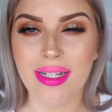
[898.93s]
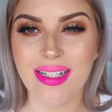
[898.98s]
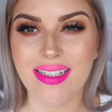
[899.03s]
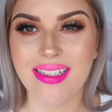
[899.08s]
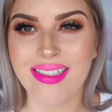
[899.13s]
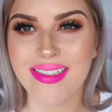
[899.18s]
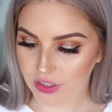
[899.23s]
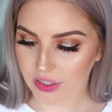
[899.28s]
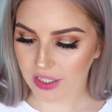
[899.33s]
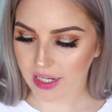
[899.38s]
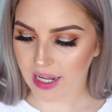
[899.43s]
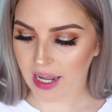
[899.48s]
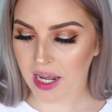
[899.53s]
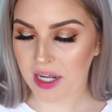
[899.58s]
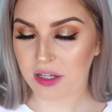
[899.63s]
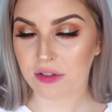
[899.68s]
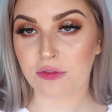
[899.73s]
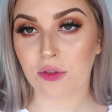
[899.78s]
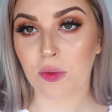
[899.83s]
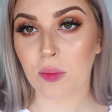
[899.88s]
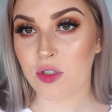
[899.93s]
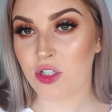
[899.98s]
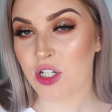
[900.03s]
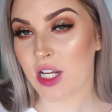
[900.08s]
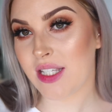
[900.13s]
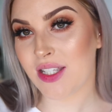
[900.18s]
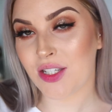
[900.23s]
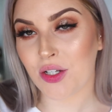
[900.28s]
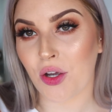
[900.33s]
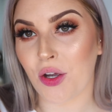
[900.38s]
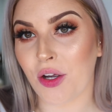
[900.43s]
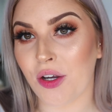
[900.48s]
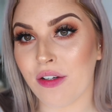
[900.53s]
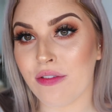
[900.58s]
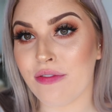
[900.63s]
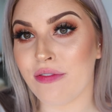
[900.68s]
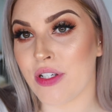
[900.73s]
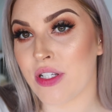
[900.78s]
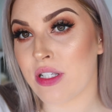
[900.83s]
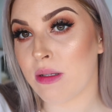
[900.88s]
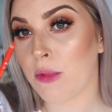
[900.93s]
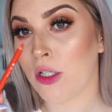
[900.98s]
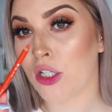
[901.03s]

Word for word: Okay, four more shades to go. First I'm